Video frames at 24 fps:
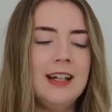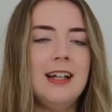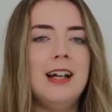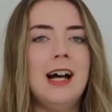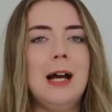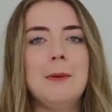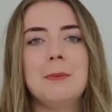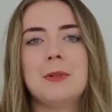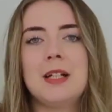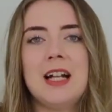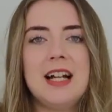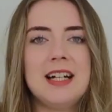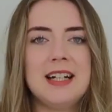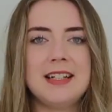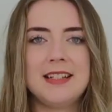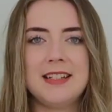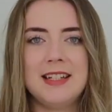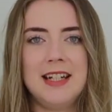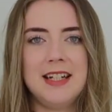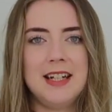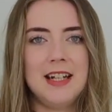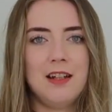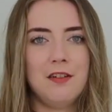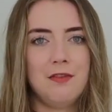I'm glad I
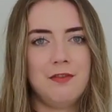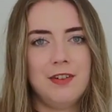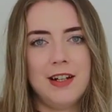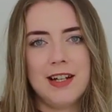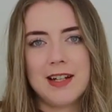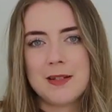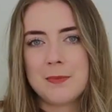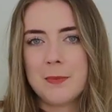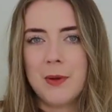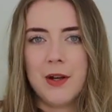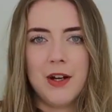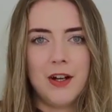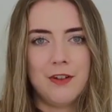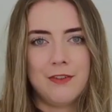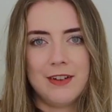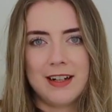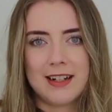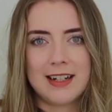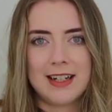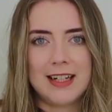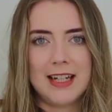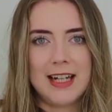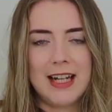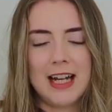did, it fits
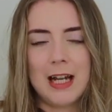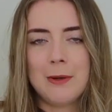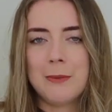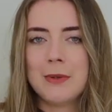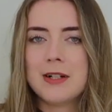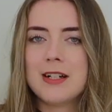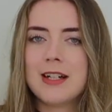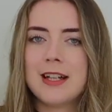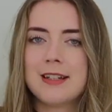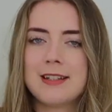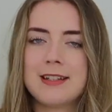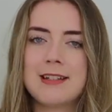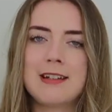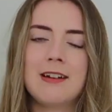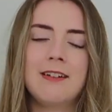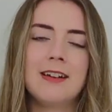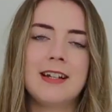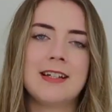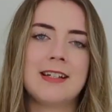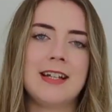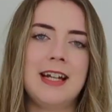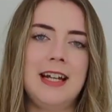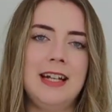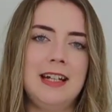perfectly. I wouldn't
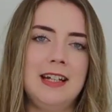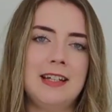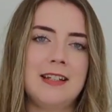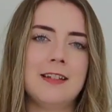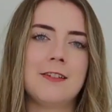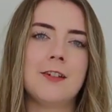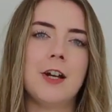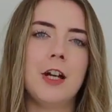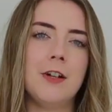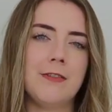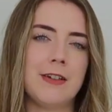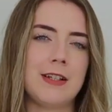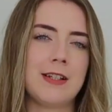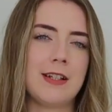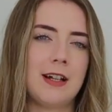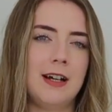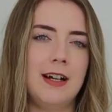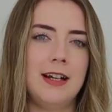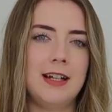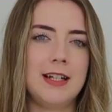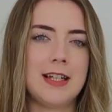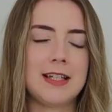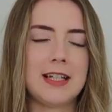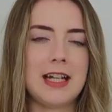necessarily say this is
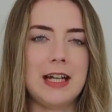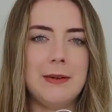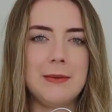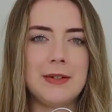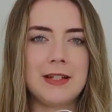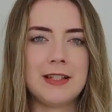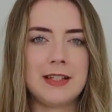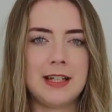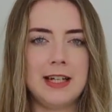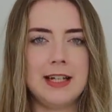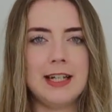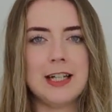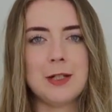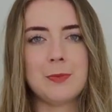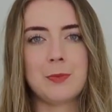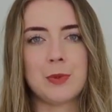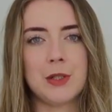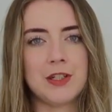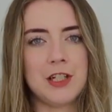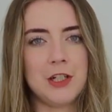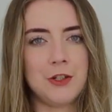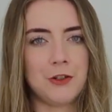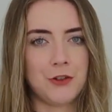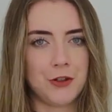oversized, I would say it's
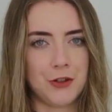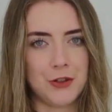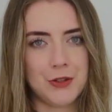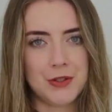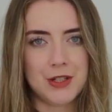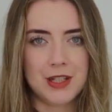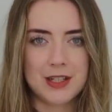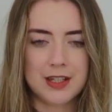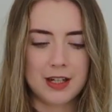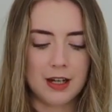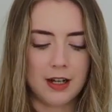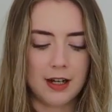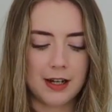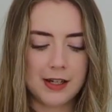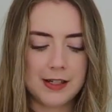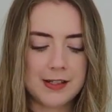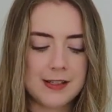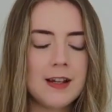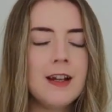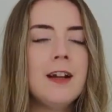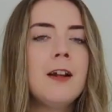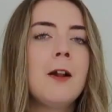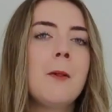pretty true to size.